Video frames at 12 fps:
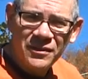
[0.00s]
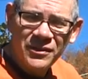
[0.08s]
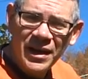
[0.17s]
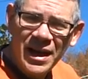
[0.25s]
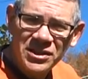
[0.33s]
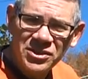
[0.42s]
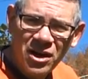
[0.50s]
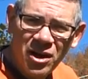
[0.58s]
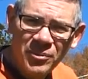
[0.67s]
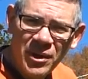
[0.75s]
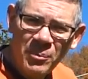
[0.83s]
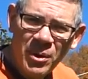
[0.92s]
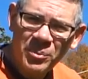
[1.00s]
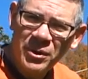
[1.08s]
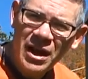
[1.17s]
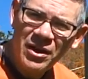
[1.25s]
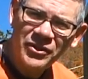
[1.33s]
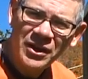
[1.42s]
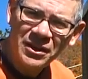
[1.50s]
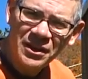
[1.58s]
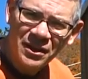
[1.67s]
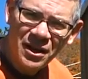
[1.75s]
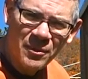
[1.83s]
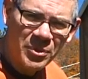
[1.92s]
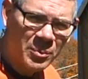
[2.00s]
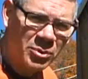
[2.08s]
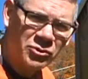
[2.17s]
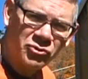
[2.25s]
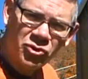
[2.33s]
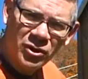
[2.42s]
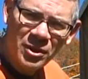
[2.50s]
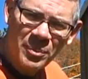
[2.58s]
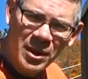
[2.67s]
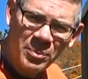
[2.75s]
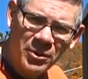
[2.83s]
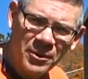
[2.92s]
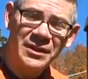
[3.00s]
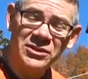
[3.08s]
The guys come, they pump it out, they clean it up, they put new toilet paper.